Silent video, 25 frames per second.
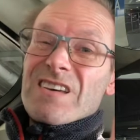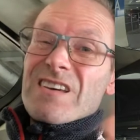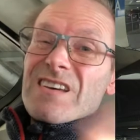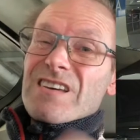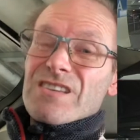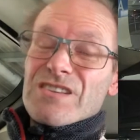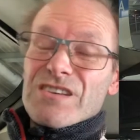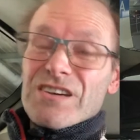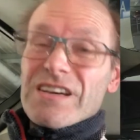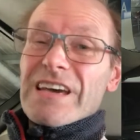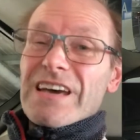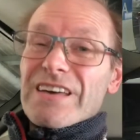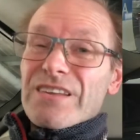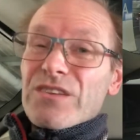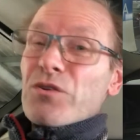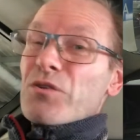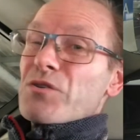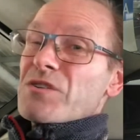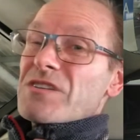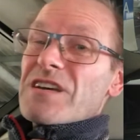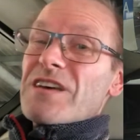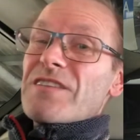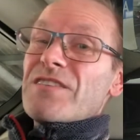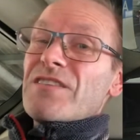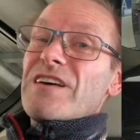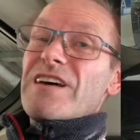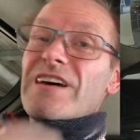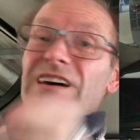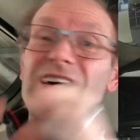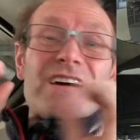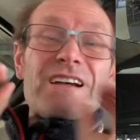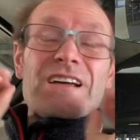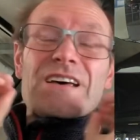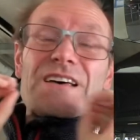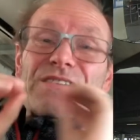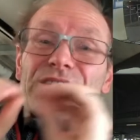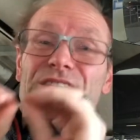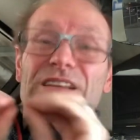You get those in there,
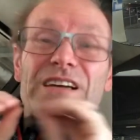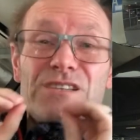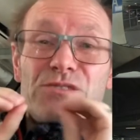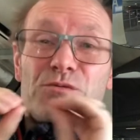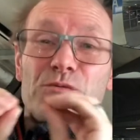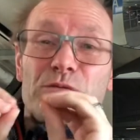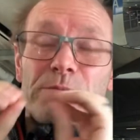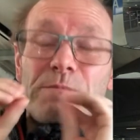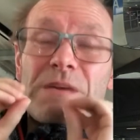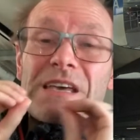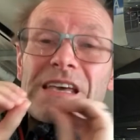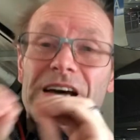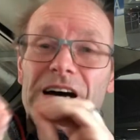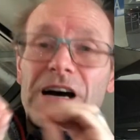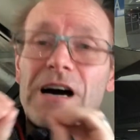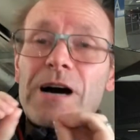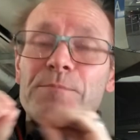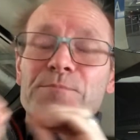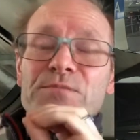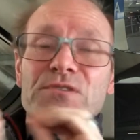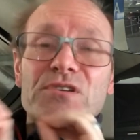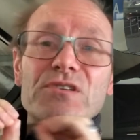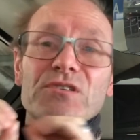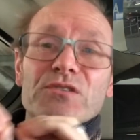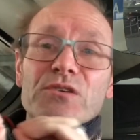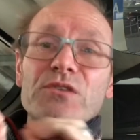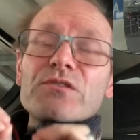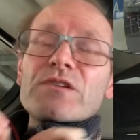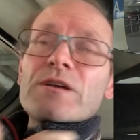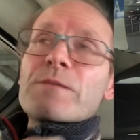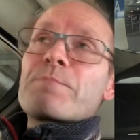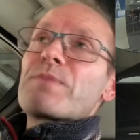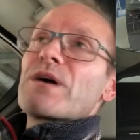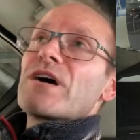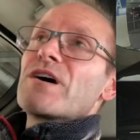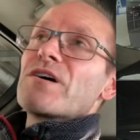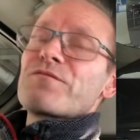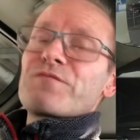this would be absolutely
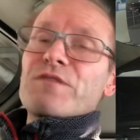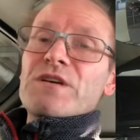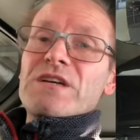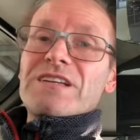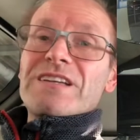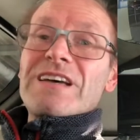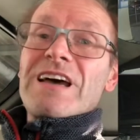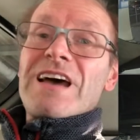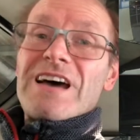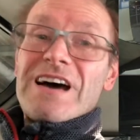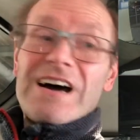perfect.